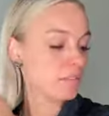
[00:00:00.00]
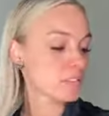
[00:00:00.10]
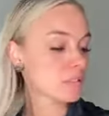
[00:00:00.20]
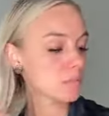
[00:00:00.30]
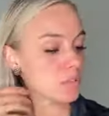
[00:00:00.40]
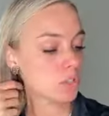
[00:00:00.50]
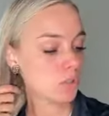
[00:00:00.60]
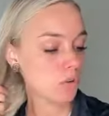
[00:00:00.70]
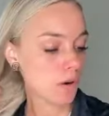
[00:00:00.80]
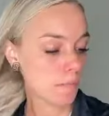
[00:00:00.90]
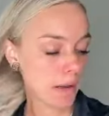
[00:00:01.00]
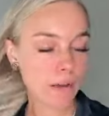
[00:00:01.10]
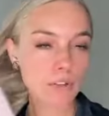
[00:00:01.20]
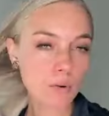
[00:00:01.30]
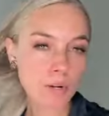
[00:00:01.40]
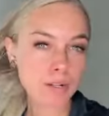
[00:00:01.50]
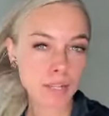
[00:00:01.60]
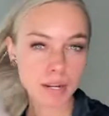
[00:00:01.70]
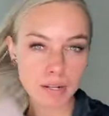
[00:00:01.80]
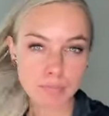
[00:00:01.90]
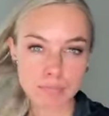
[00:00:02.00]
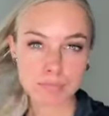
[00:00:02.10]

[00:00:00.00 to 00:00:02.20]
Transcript: have some new, my other order that I